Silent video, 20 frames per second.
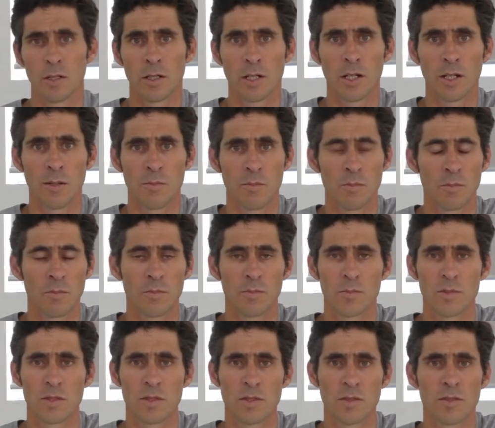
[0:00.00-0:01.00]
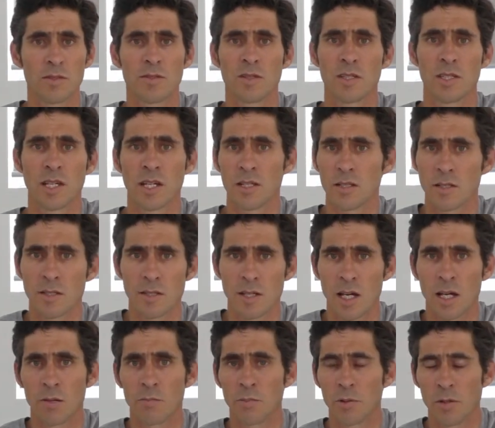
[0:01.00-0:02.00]
To get to
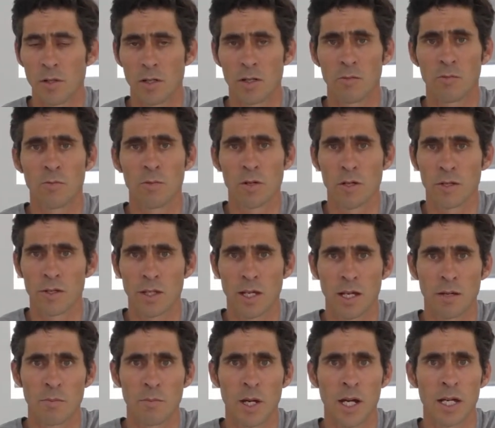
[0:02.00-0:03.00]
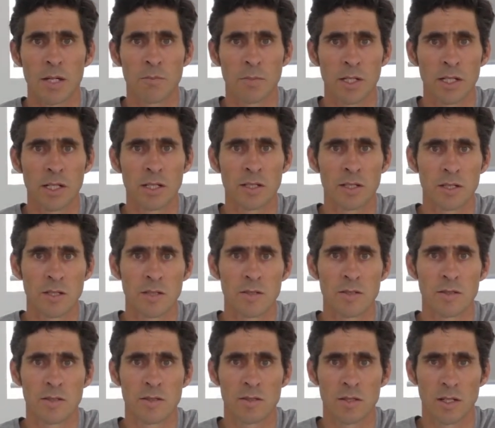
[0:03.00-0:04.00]
that point, what that may mean
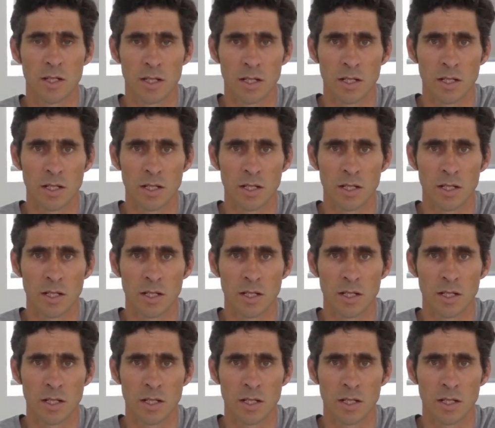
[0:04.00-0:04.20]
is